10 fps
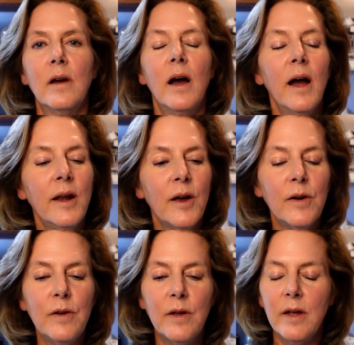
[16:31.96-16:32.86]
I
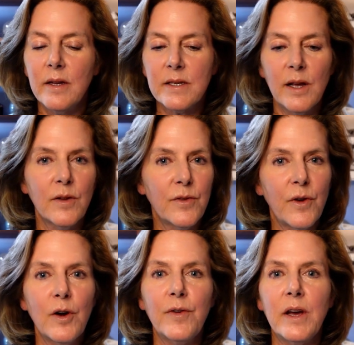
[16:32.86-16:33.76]
know it sounds
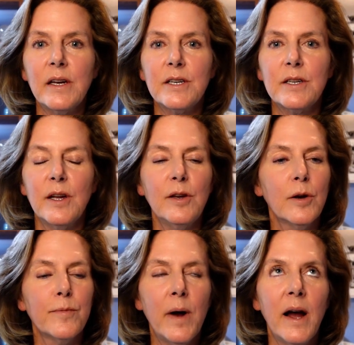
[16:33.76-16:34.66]
far-fetched, and your
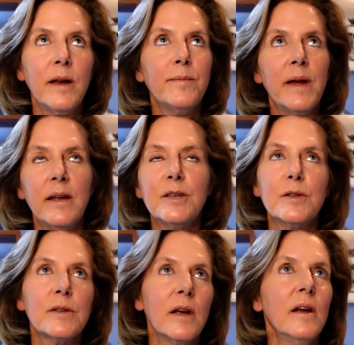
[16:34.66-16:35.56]
mind may
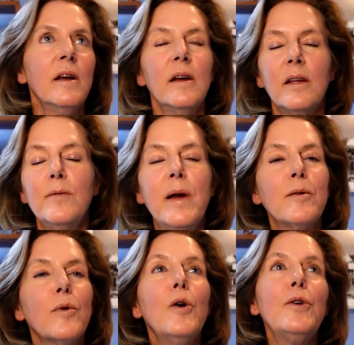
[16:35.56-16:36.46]
you may
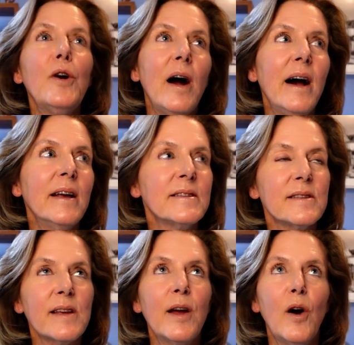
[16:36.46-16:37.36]
roll your eyes and
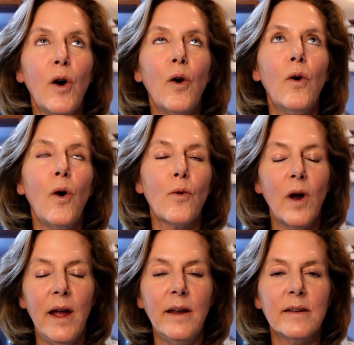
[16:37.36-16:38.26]
say, oh,
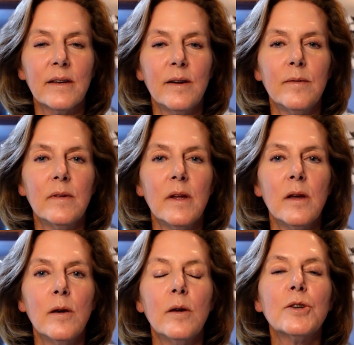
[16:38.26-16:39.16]
right.
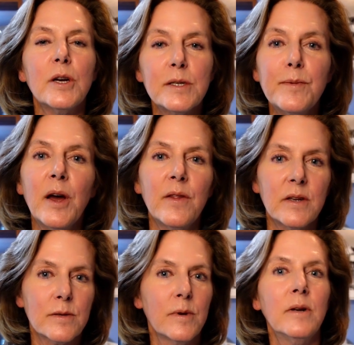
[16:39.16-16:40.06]
Trust me on
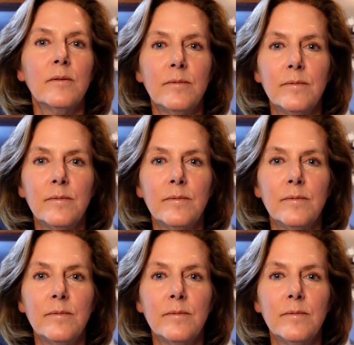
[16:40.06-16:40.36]
this one.